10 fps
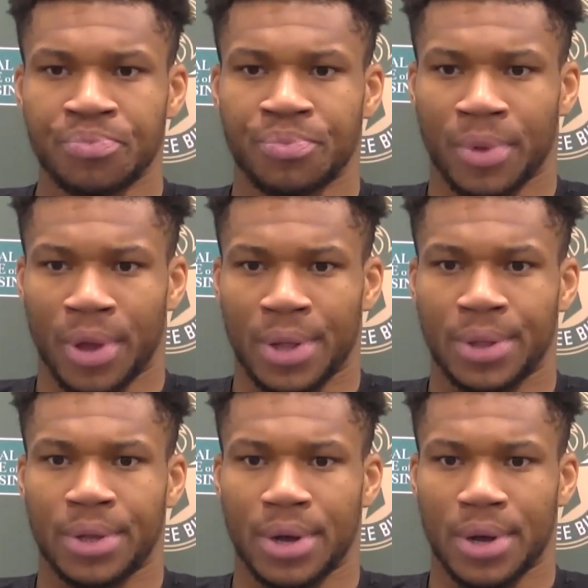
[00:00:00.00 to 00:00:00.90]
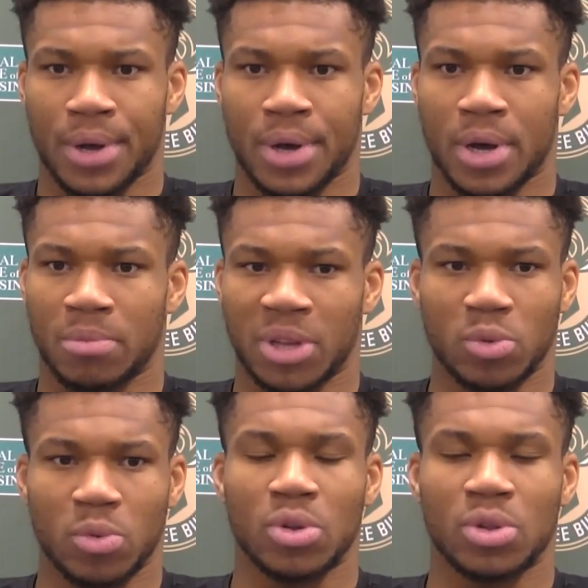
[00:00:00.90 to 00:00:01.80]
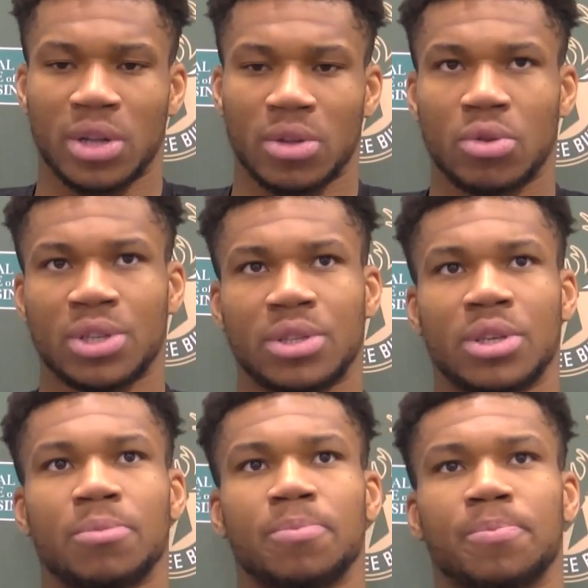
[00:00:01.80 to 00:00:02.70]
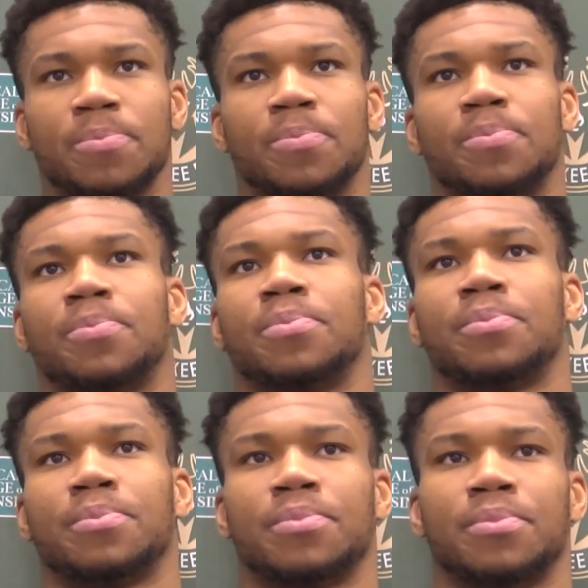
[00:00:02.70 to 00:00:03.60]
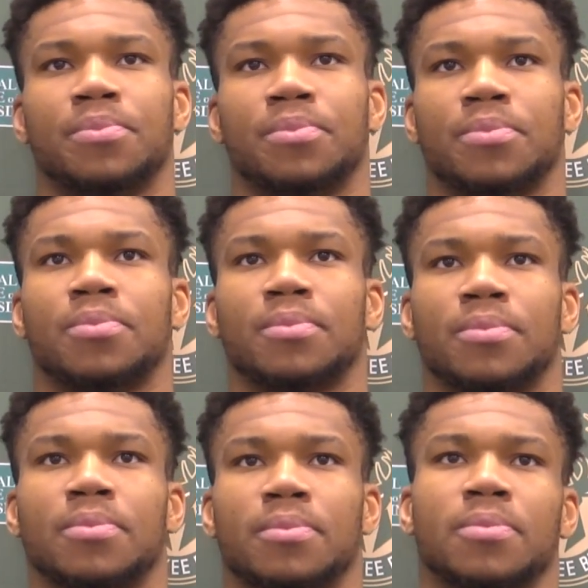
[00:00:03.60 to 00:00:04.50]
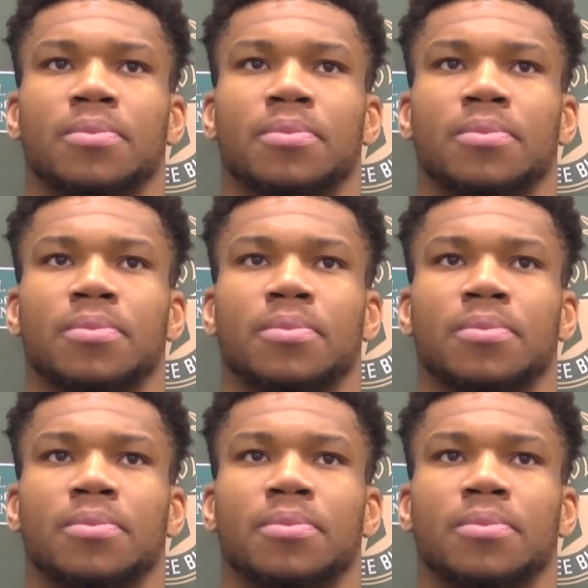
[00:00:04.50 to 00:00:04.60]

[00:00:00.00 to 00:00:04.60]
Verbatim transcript: and um, that's what we're going to try to do as a team. Like Andrews.